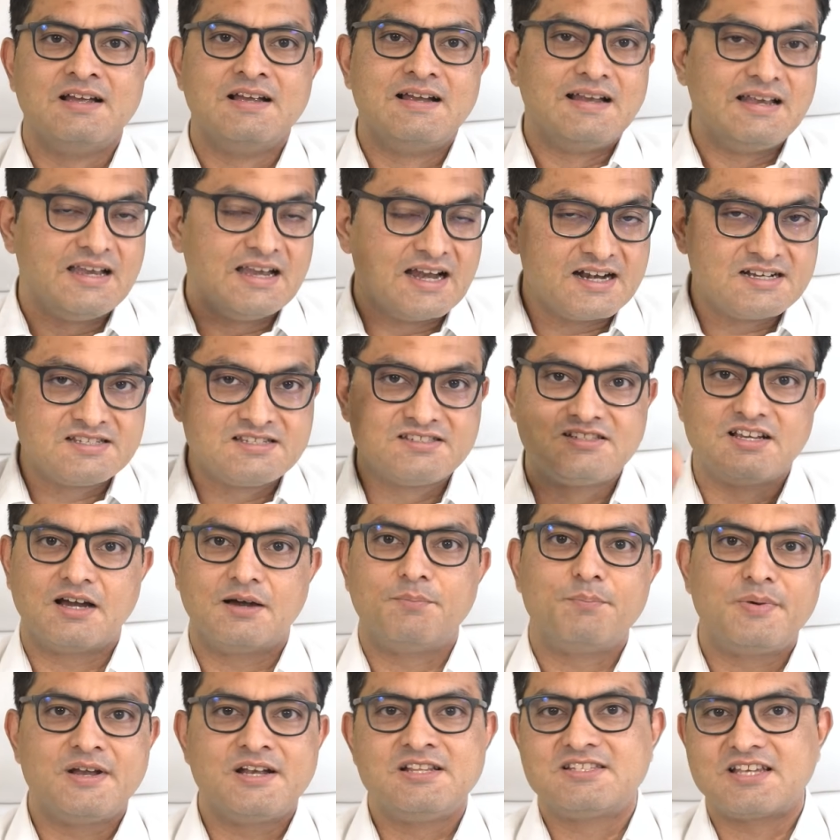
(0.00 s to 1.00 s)
let's
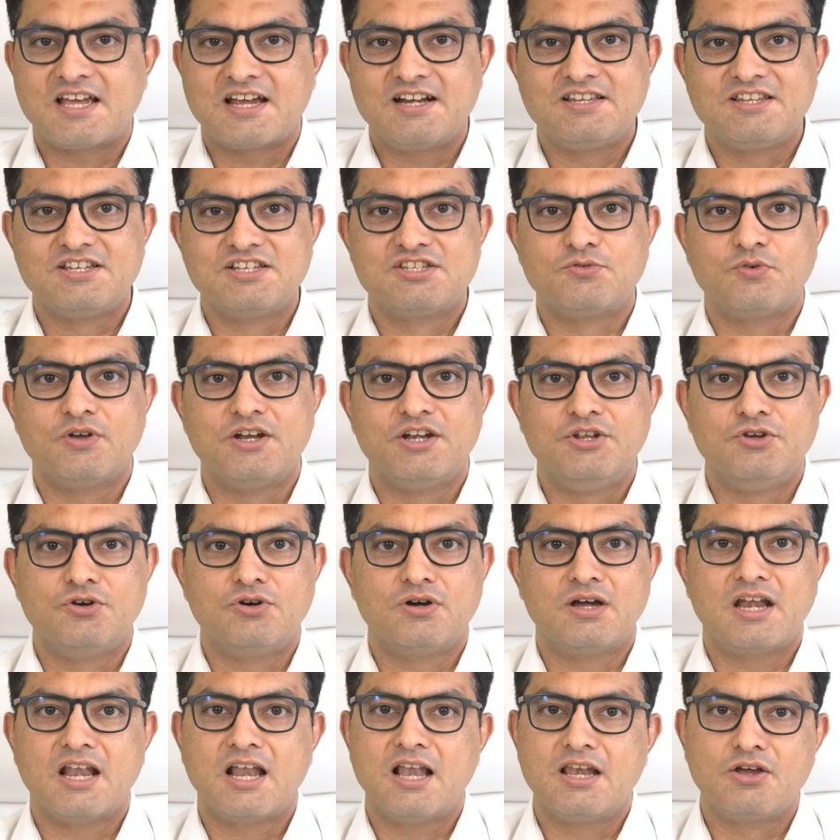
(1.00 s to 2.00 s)
jump inside this video
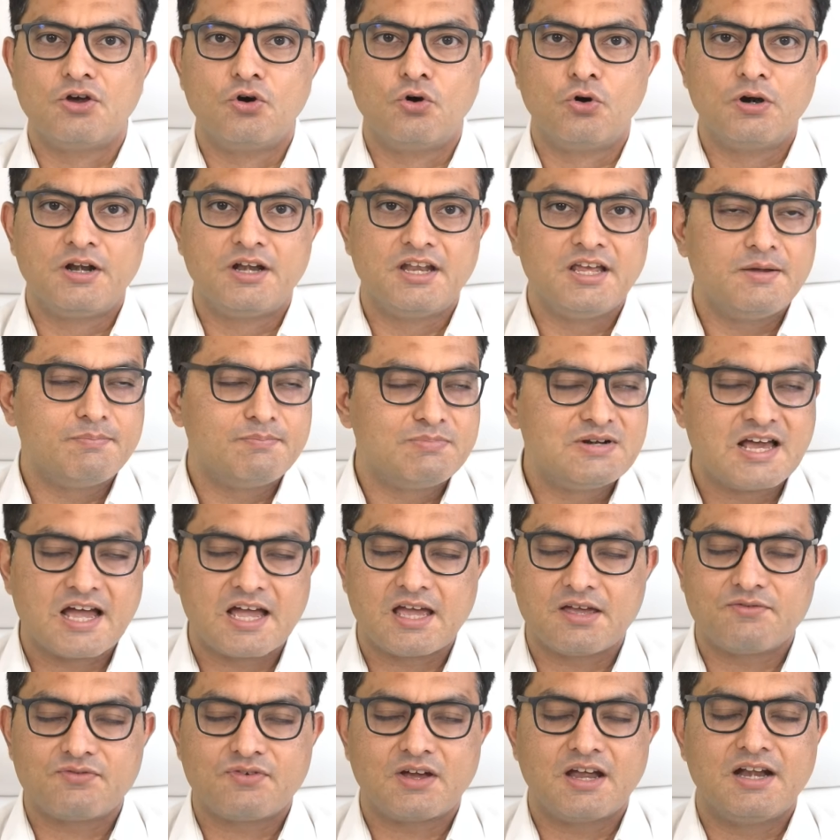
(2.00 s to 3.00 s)
and I'll go deep
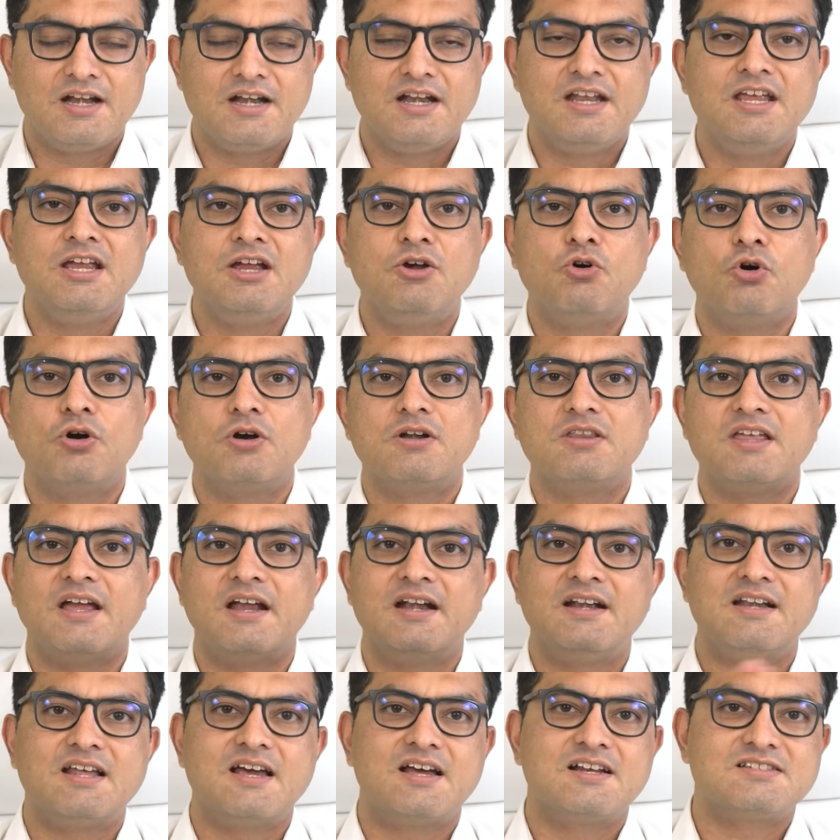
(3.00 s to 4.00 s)
dive and decode the
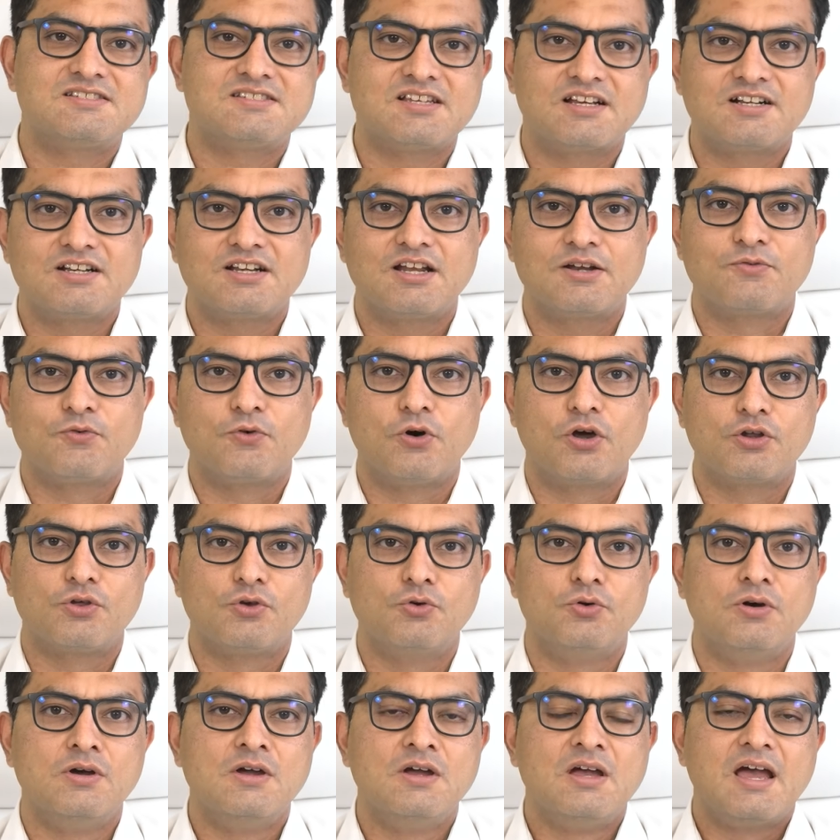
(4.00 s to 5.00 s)
entire sector for
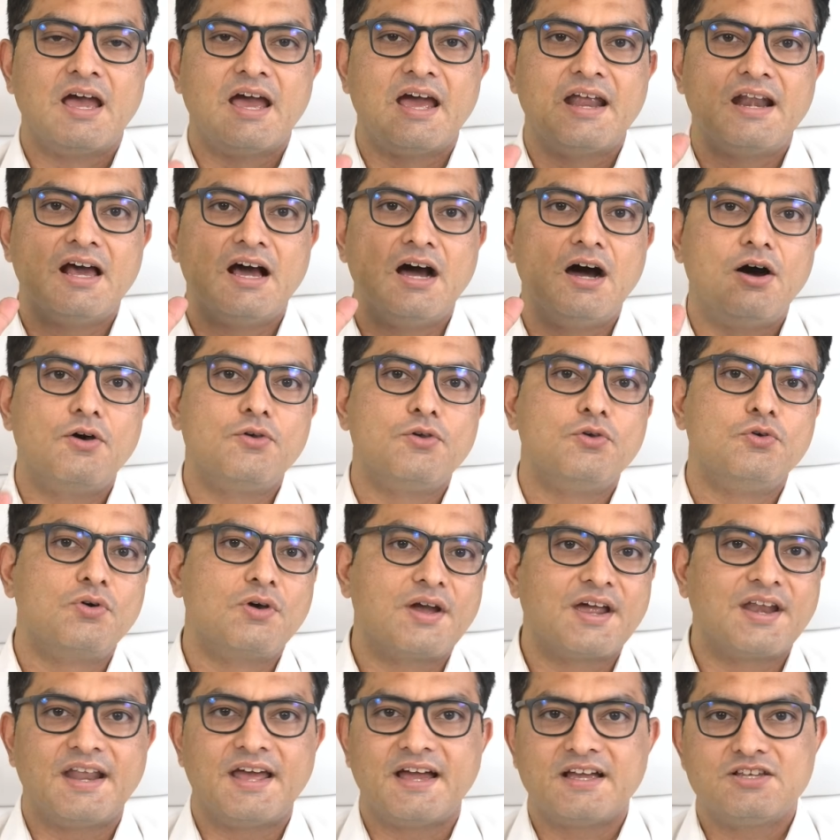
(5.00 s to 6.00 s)
you, and how you
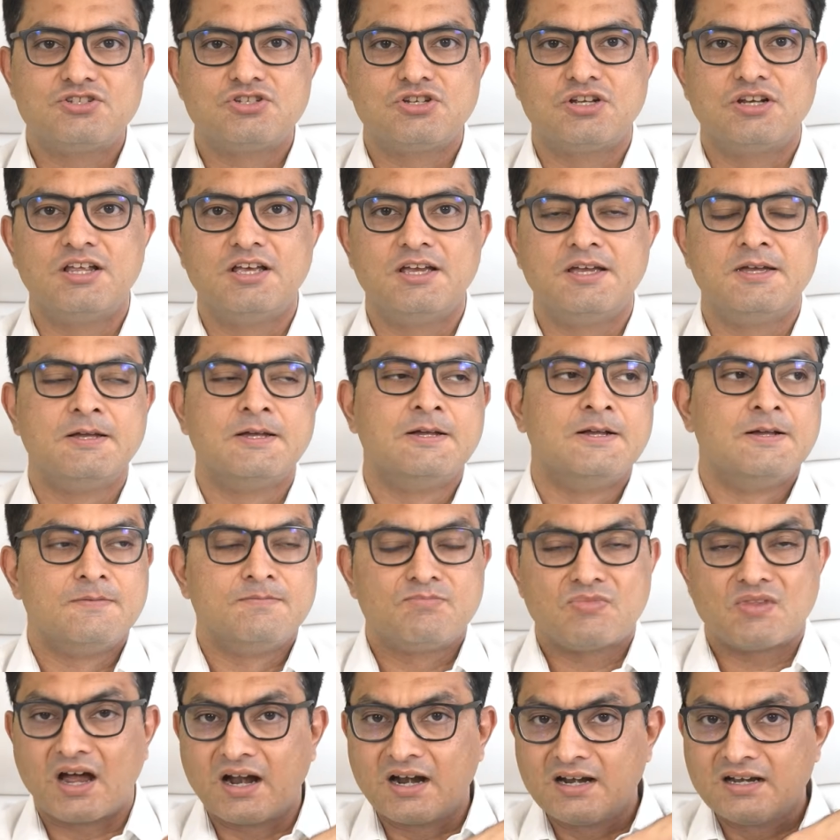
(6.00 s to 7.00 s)
can actually
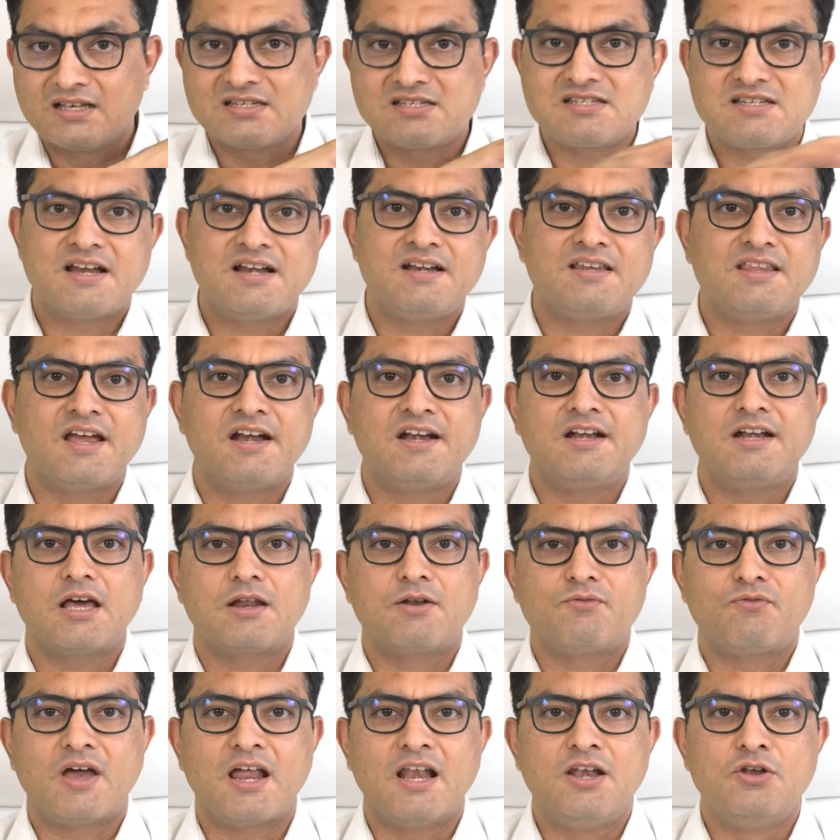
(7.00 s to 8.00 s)
understand the entire
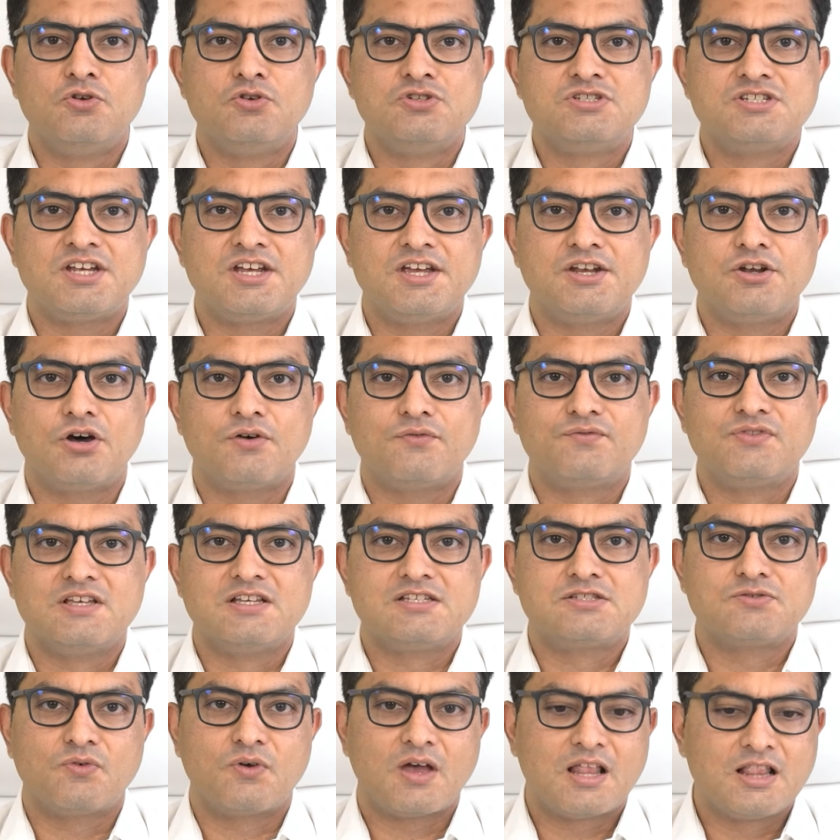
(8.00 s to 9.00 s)
value chain of
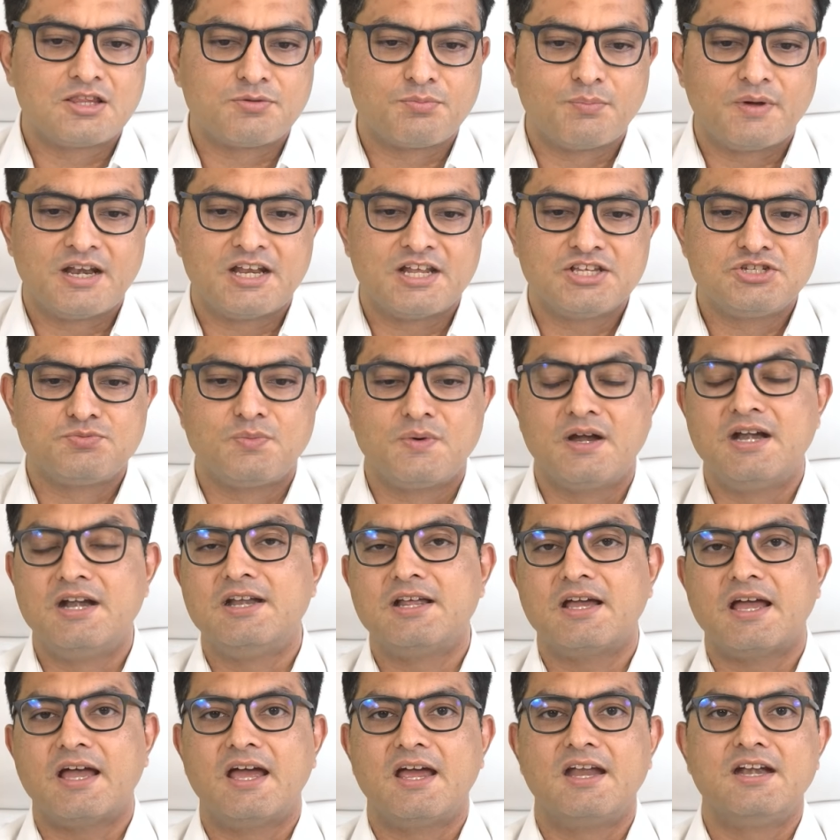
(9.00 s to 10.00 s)
this wealth management
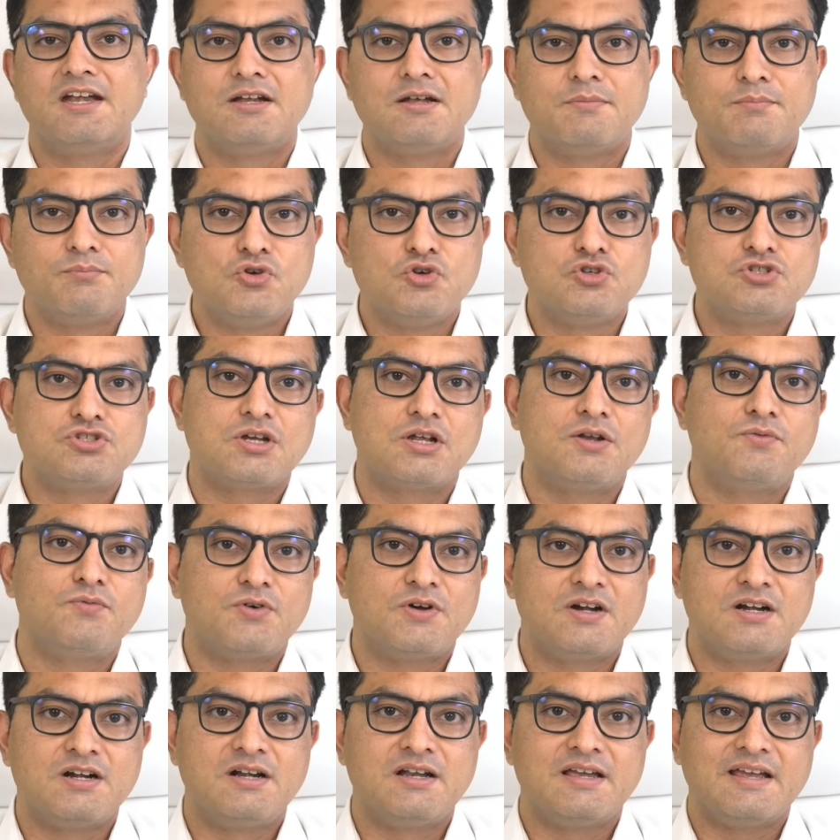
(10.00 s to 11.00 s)
and mutual
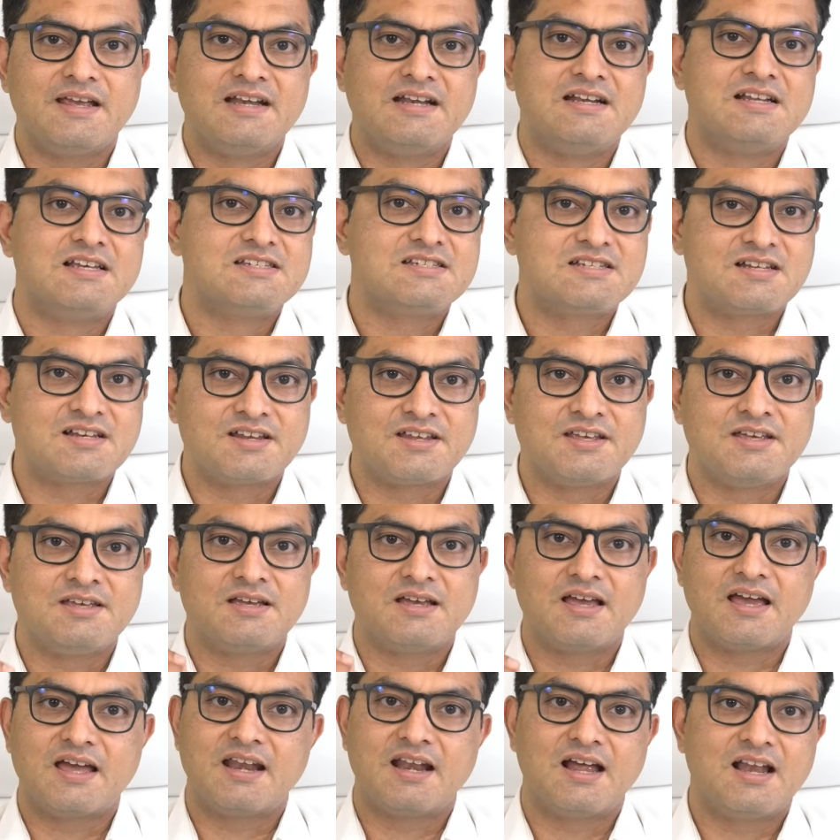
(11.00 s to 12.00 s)
fund industry
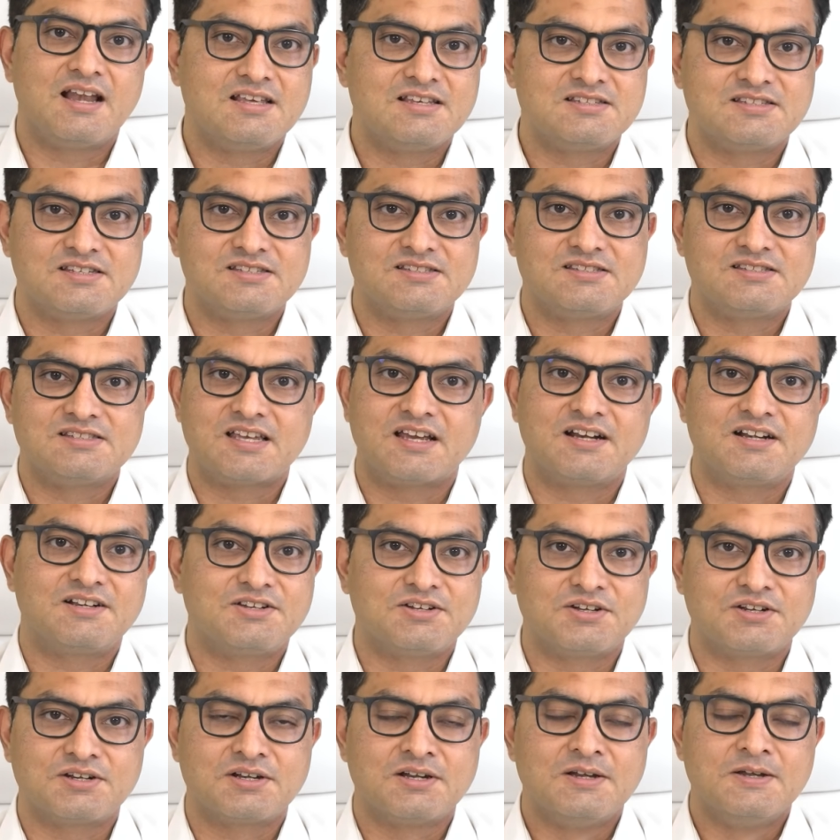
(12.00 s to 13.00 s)
analysis
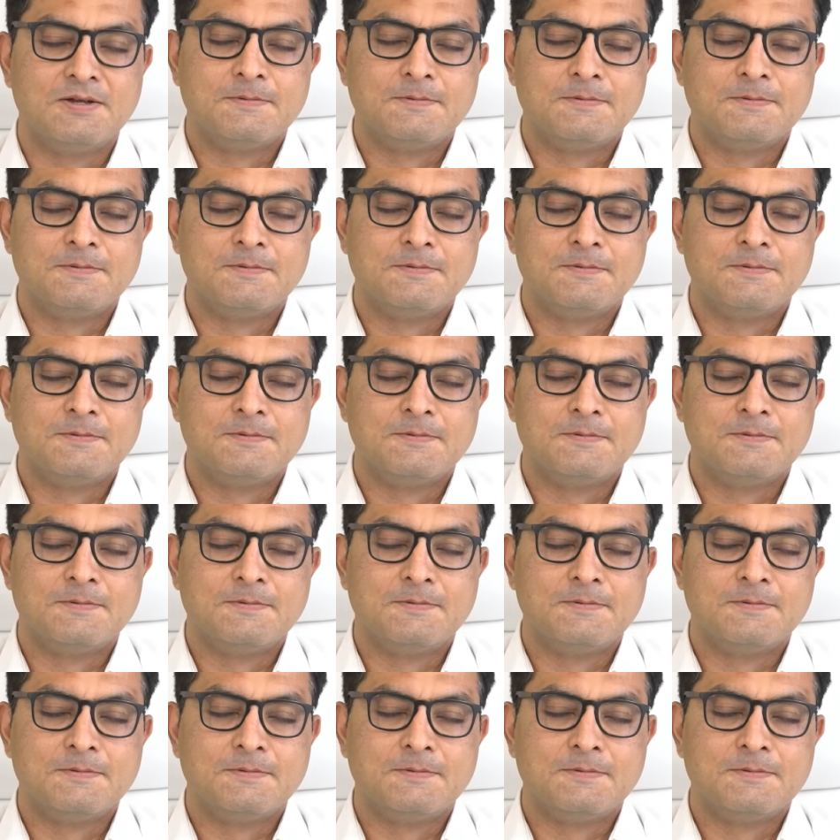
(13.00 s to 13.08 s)
sector,